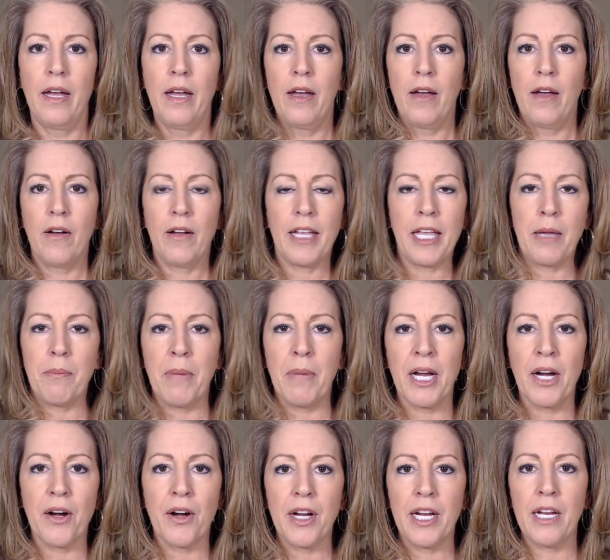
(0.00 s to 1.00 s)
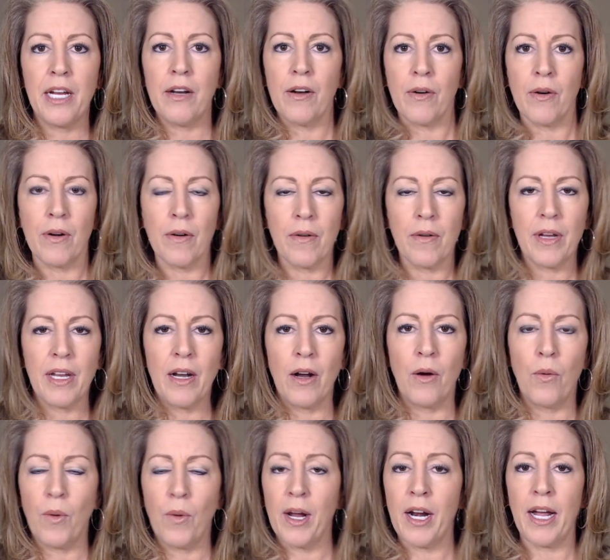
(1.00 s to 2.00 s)
get married, or, you know,
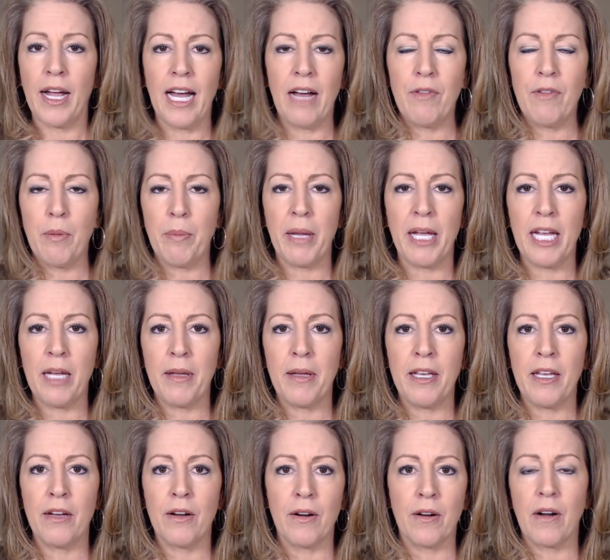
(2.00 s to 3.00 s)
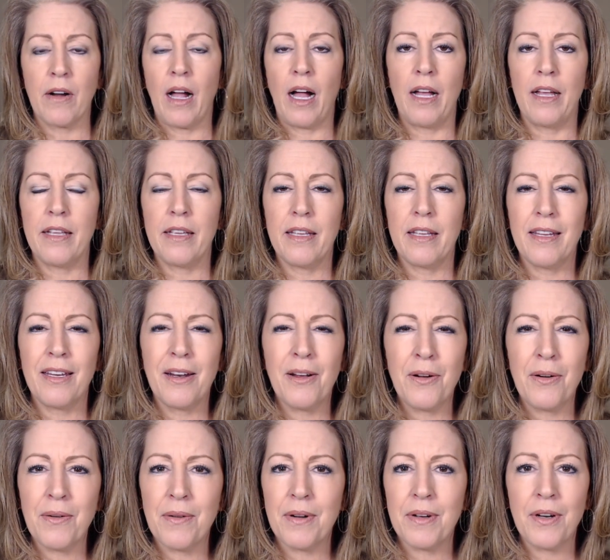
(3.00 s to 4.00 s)
when I have a baby, or, you
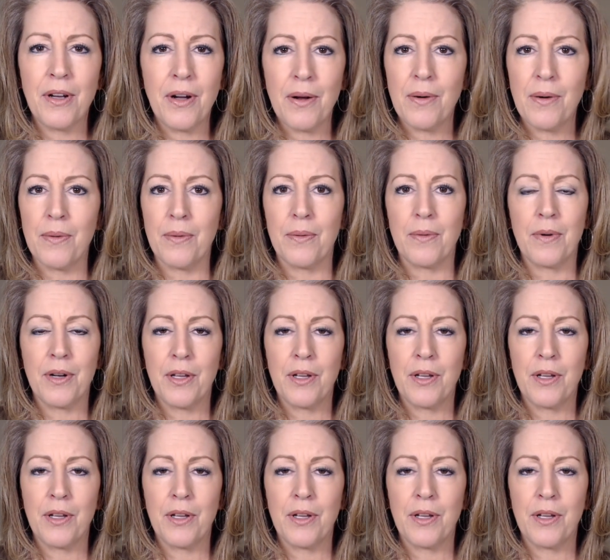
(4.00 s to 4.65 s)
know, no,